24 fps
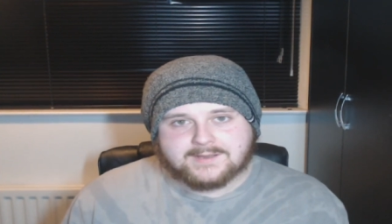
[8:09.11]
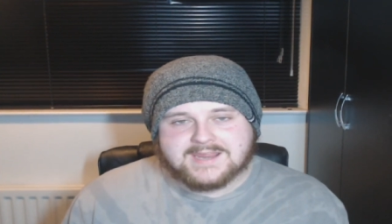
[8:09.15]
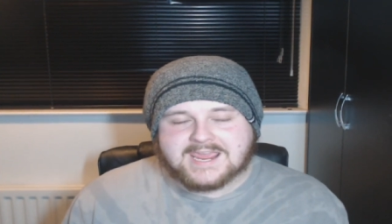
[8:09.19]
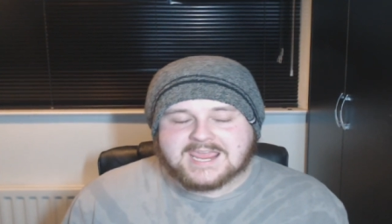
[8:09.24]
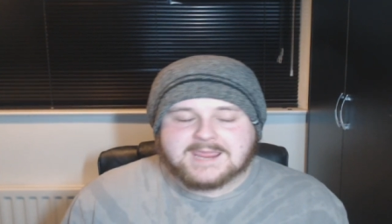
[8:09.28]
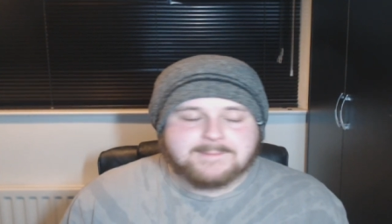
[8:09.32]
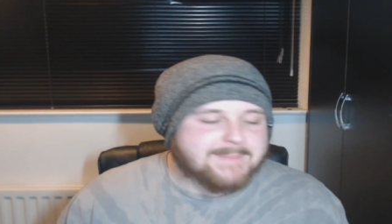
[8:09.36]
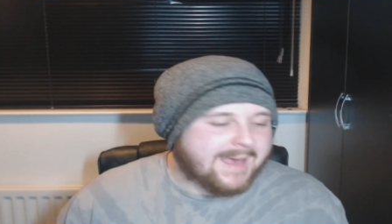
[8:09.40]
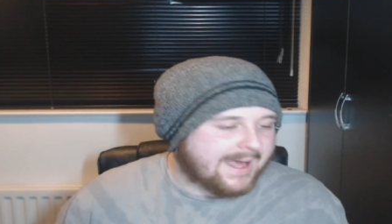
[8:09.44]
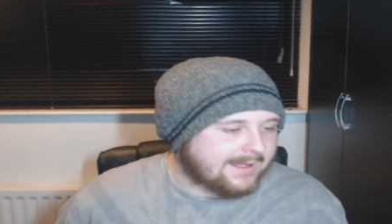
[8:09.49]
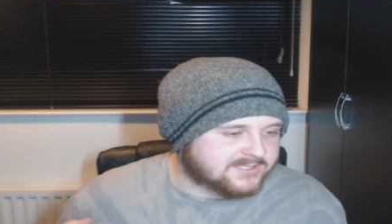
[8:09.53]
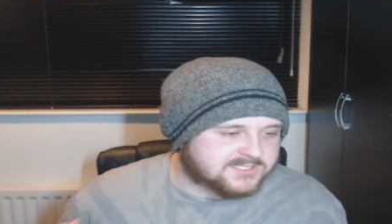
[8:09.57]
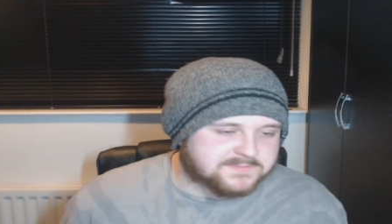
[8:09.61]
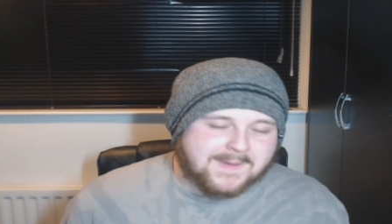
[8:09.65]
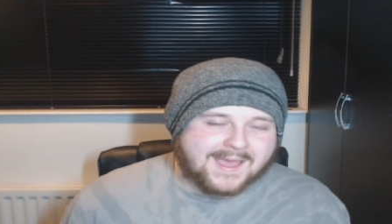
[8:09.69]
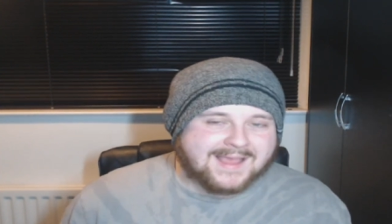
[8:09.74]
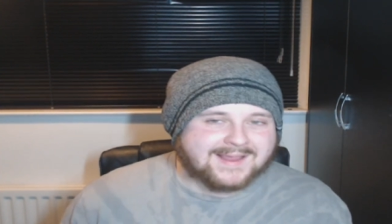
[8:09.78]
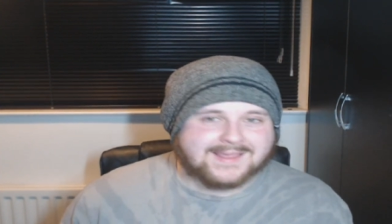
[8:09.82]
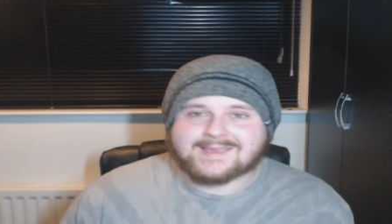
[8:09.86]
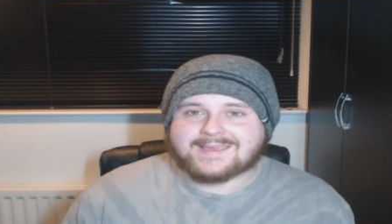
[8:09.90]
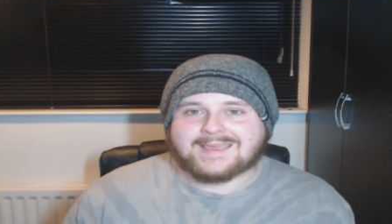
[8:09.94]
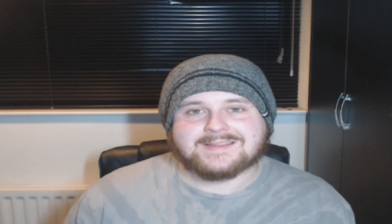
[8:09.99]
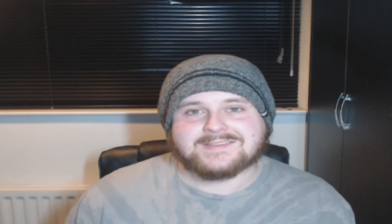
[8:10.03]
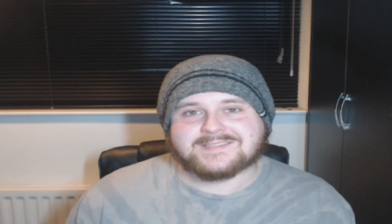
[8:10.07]
He bounced back
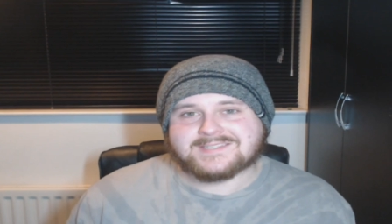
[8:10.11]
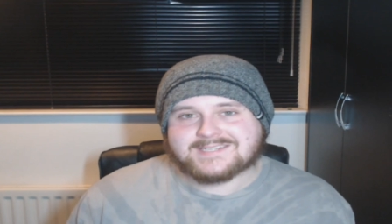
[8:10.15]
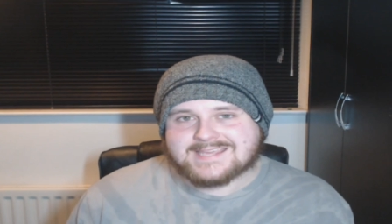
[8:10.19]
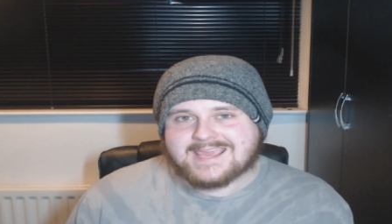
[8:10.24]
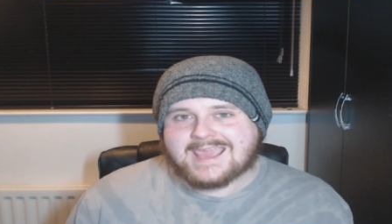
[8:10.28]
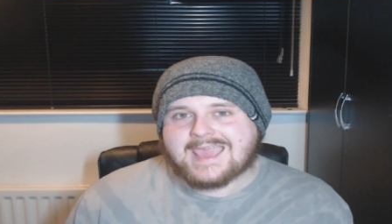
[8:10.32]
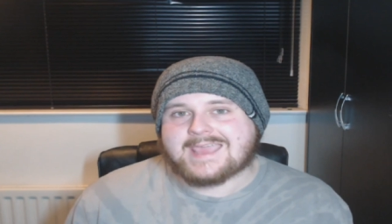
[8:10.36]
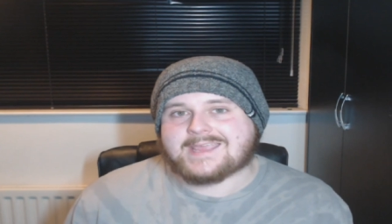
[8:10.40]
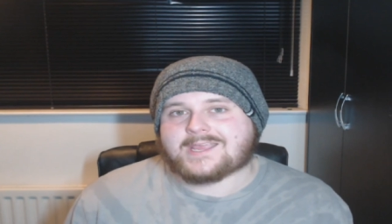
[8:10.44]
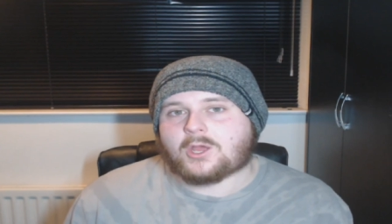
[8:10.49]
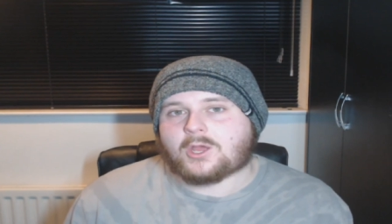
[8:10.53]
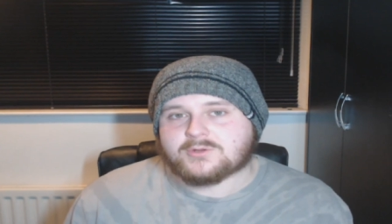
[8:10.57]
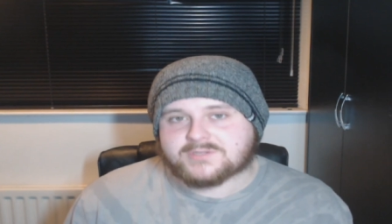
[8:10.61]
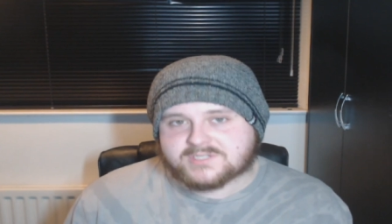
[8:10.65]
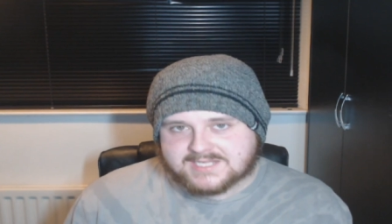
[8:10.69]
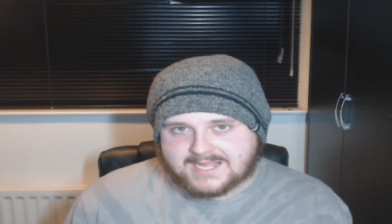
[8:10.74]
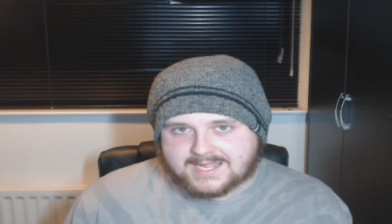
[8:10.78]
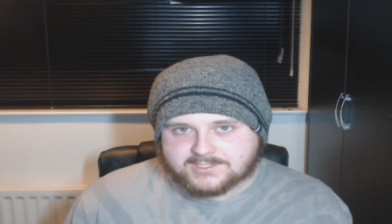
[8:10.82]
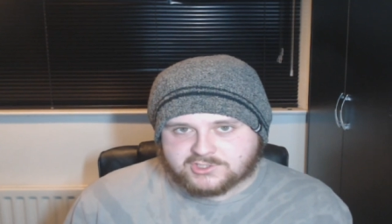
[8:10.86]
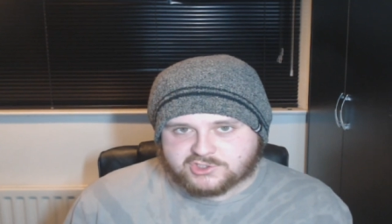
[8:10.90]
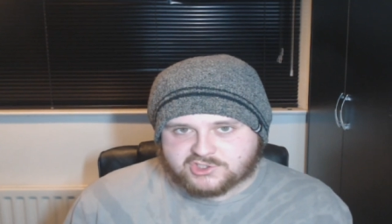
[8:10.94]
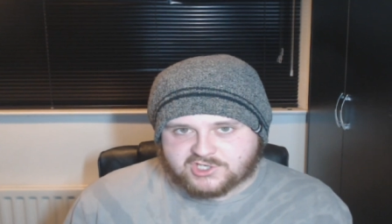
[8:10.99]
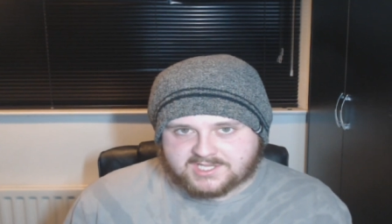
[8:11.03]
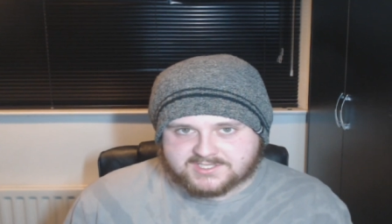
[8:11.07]
against Diego
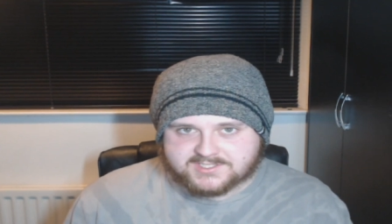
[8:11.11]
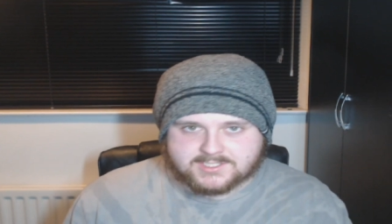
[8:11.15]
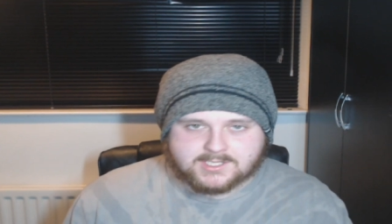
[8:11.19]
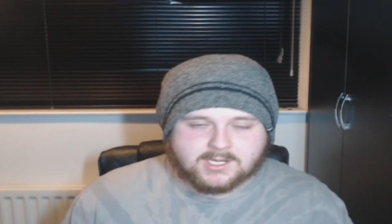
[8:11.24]
Sanchez.